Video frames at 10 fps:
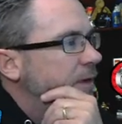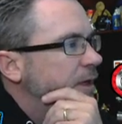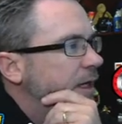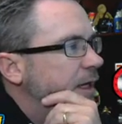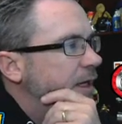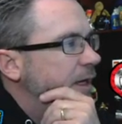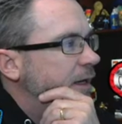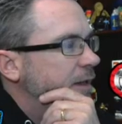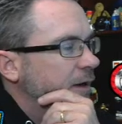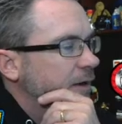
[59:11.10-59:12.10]

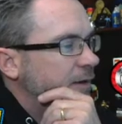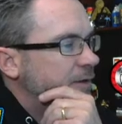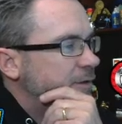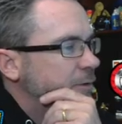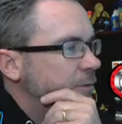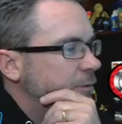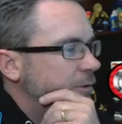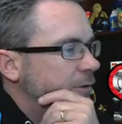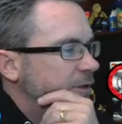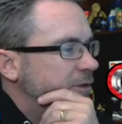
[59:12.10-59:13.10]
And there it is.
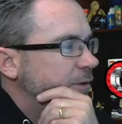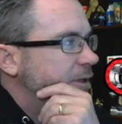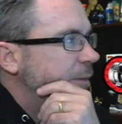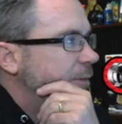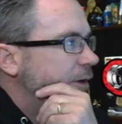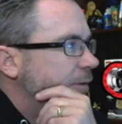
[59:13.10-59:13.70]
Cool. Let's go ahead and upgrade her